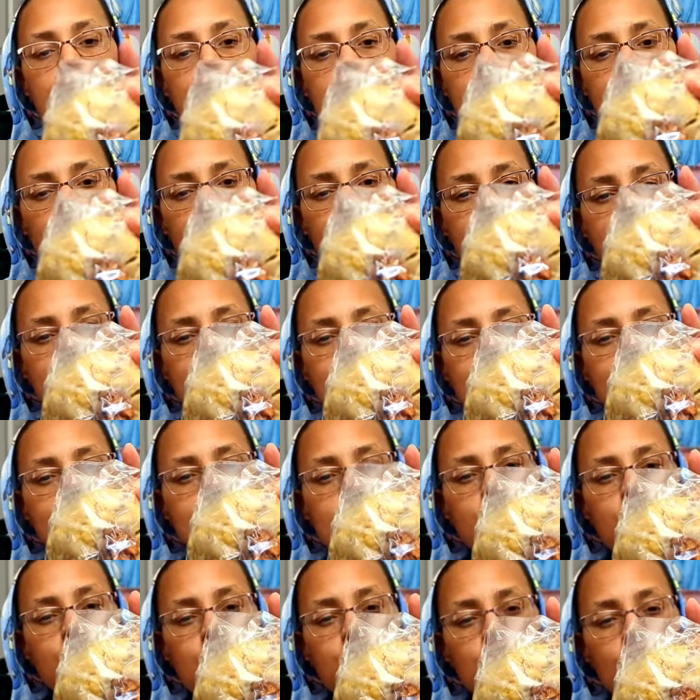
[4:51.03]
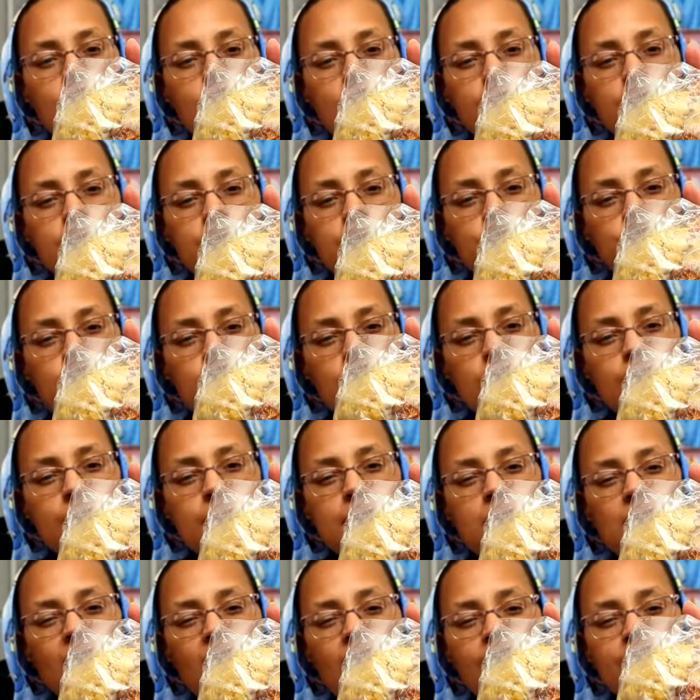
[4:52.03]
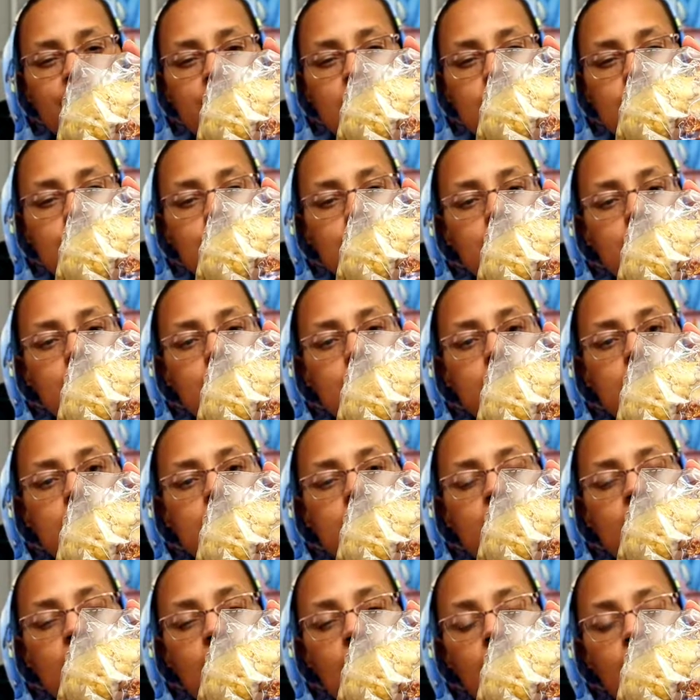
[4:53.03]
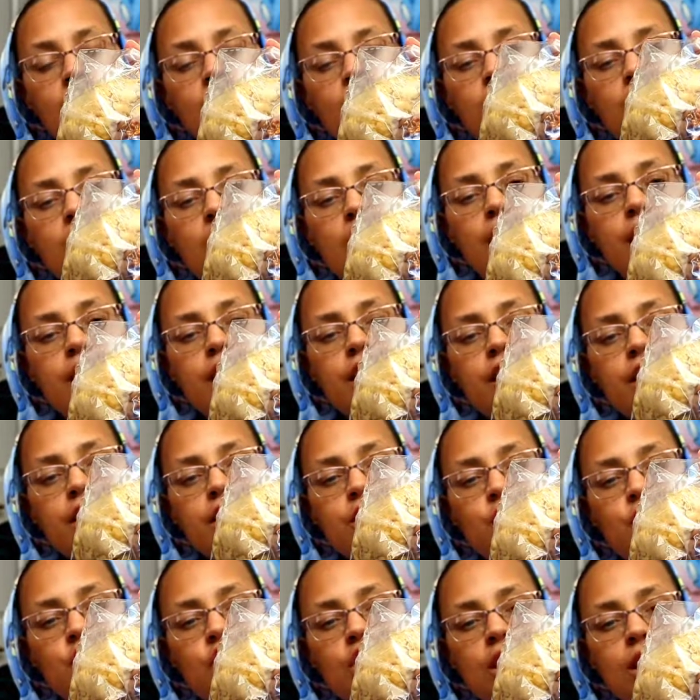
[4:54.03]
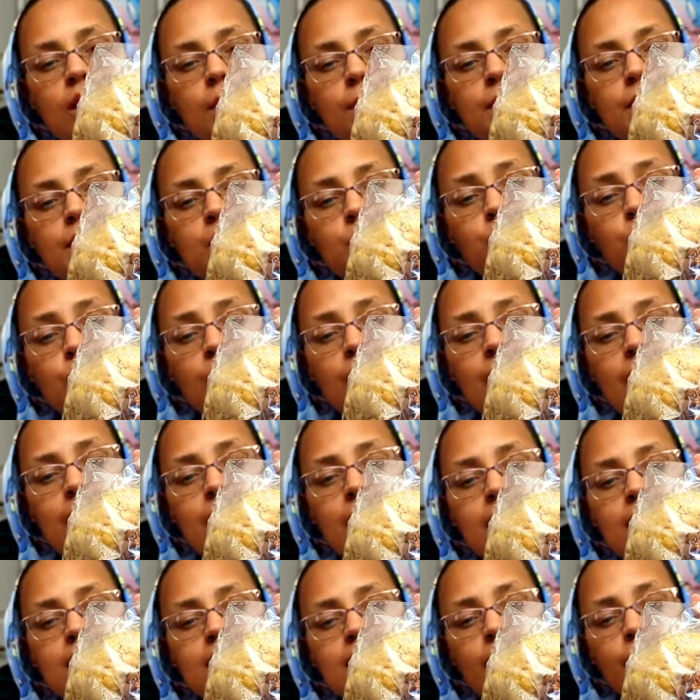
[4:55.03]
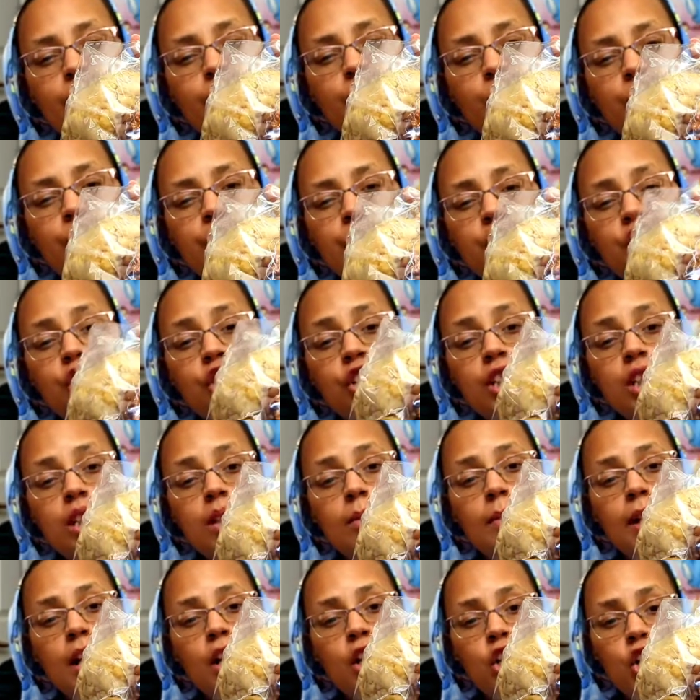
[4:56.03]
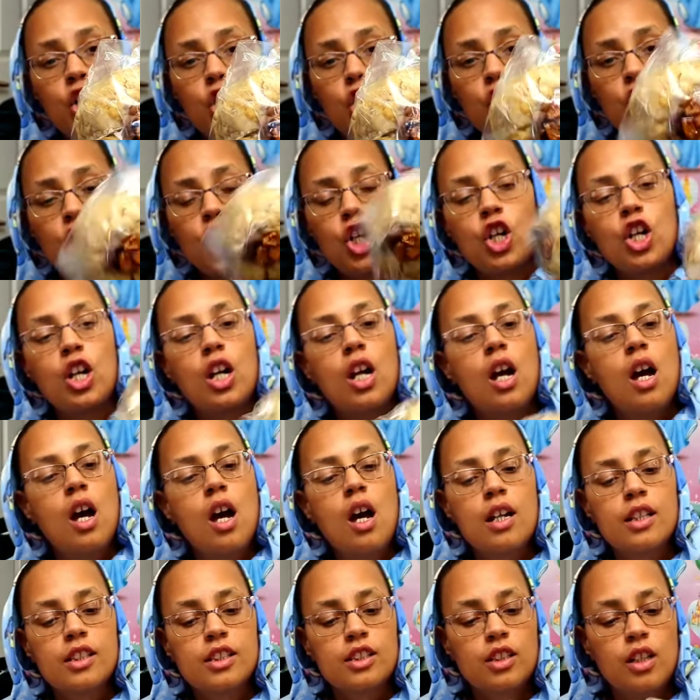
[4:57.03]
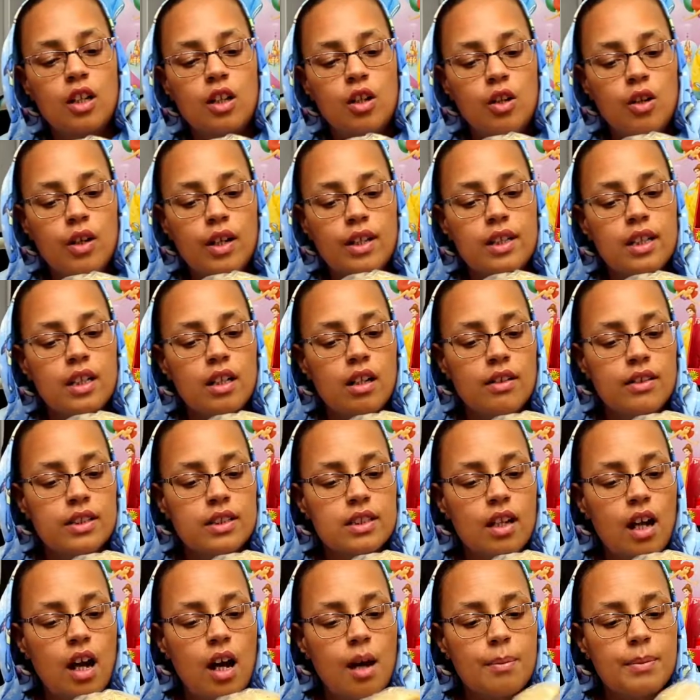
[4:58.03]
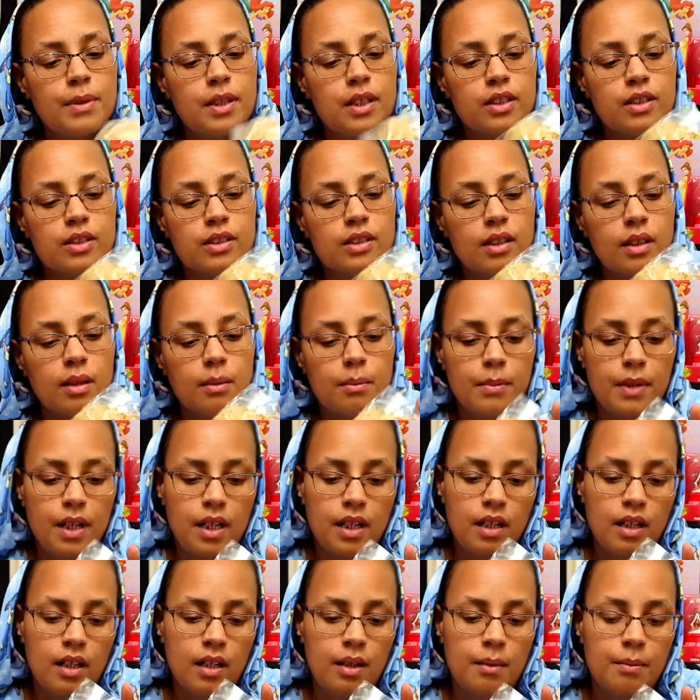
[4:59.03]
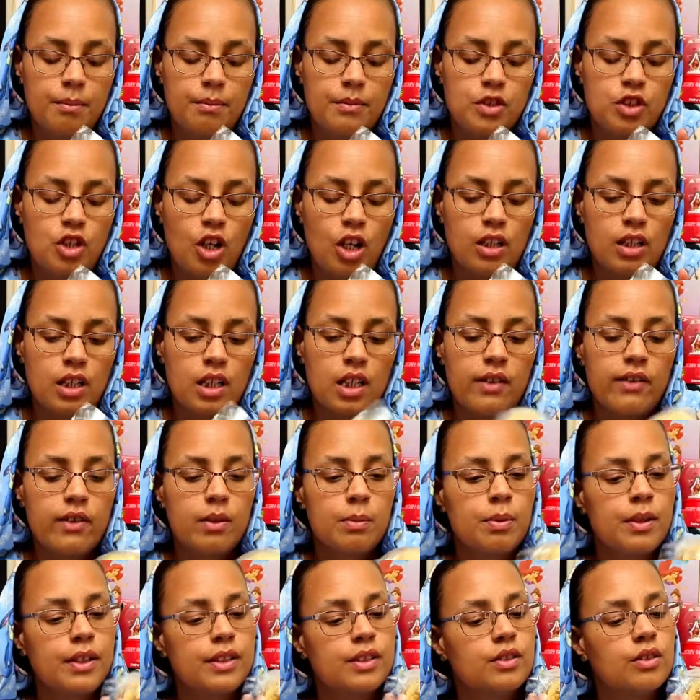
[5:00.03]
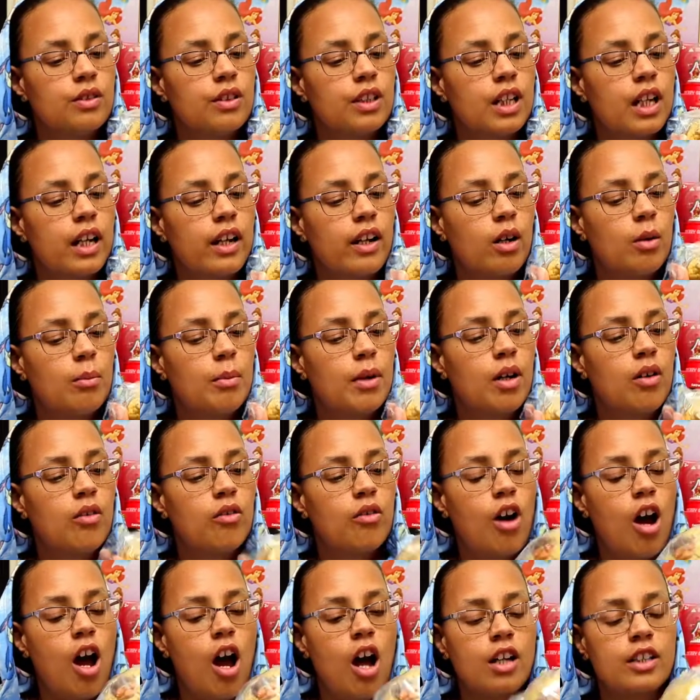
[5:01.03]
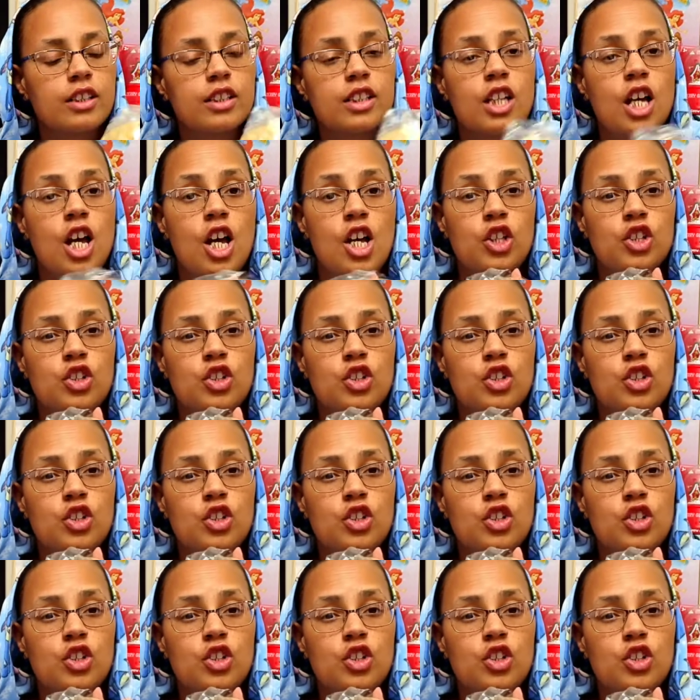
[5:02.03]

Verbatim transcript: So it's milk chocolate chips, toffee bits, uh, chips, and it's stuffed with cookie butter. So, and then on the top there's some um, chocolate covered pretzel and caramel rocks.